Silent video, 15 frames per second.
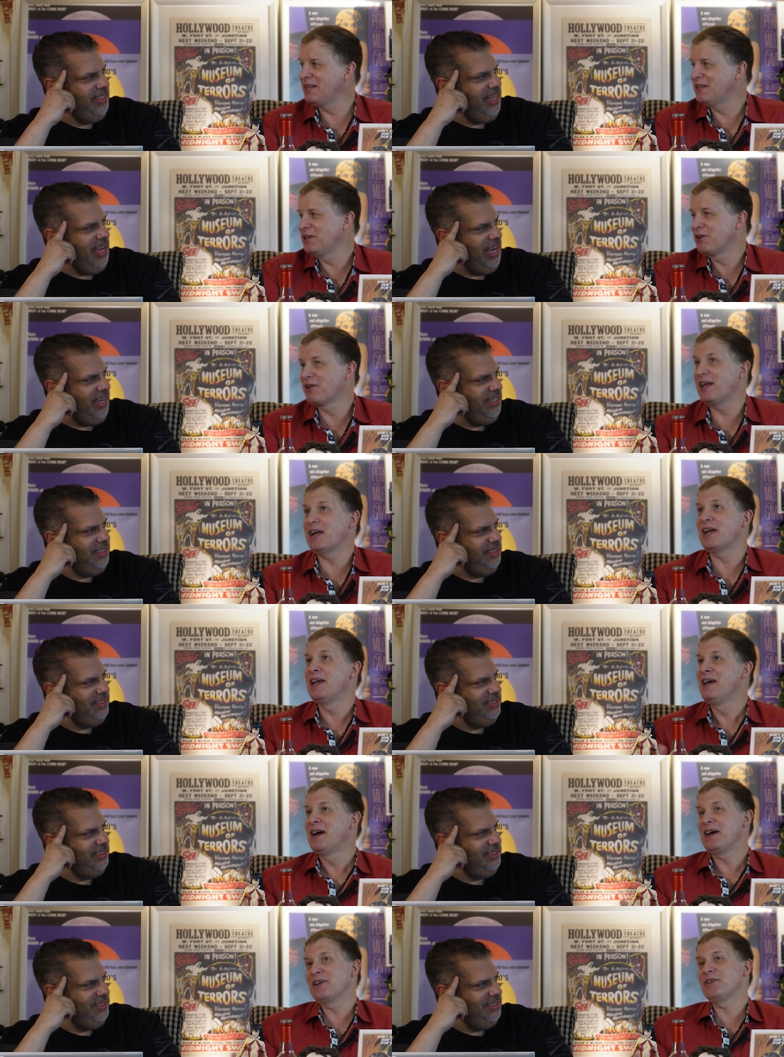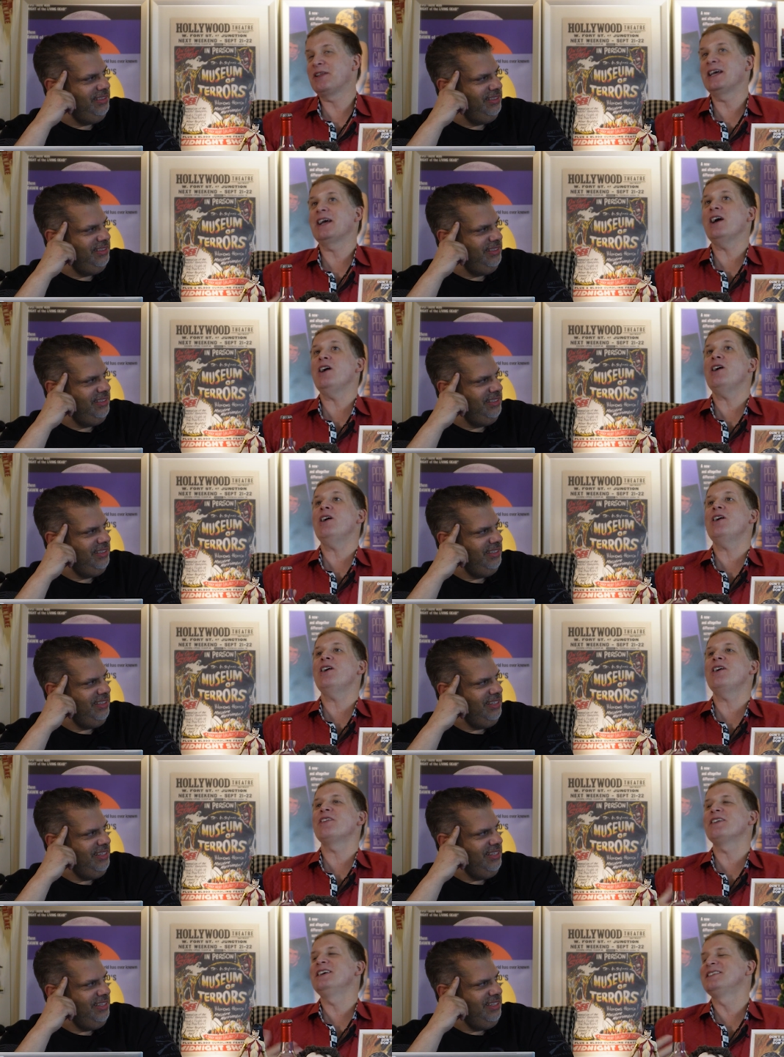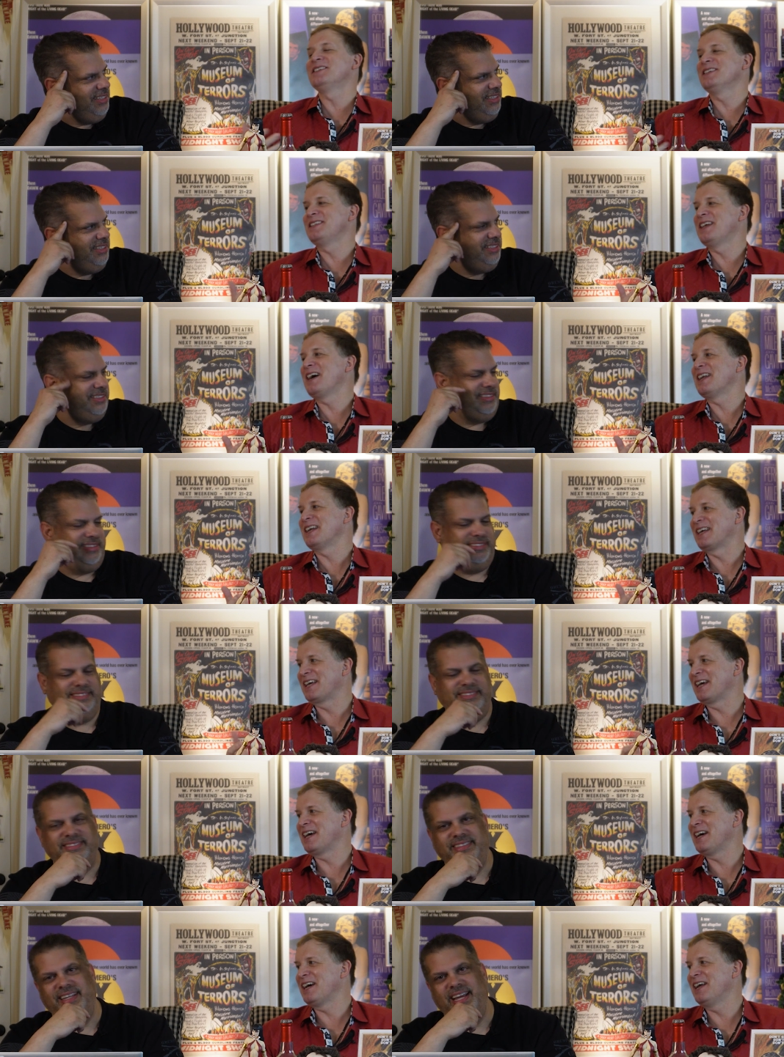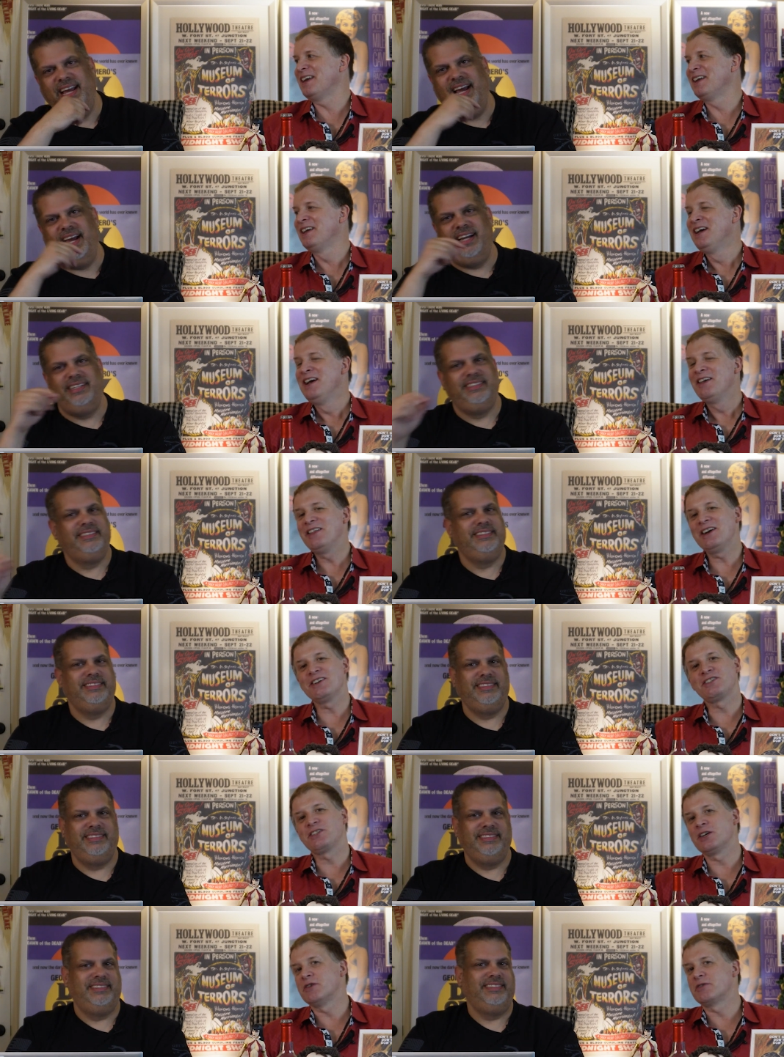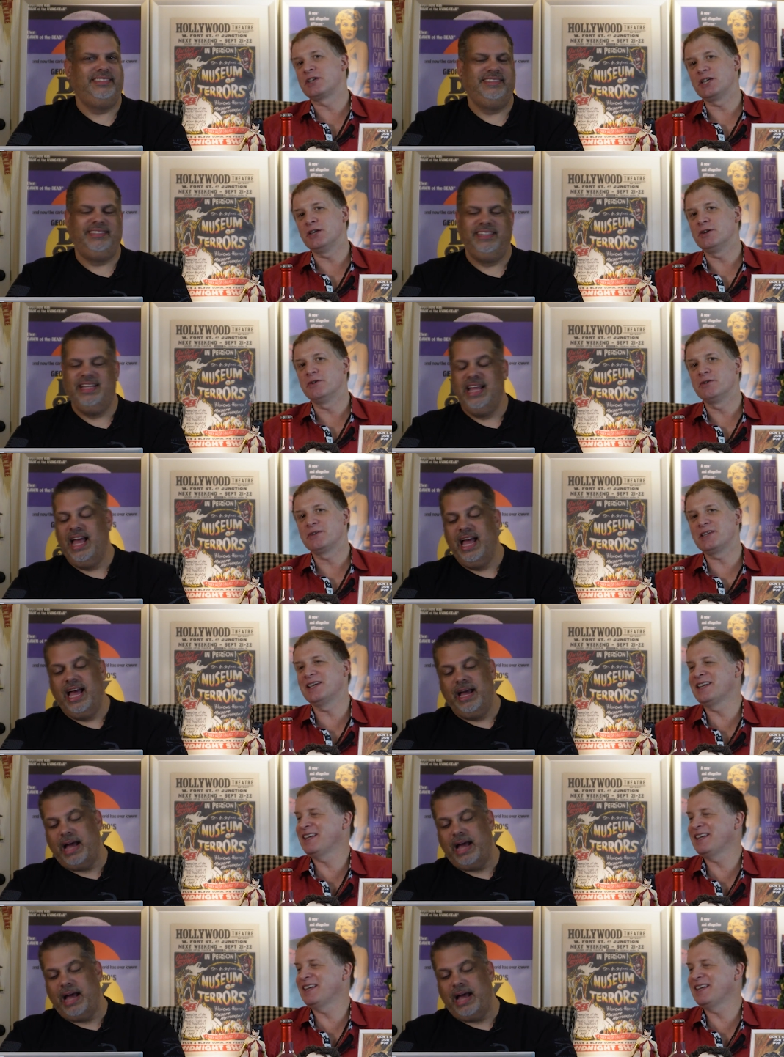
Speaker 1: yeah. you're like, you're like, oh, they did that again. Yeah, they're so cute.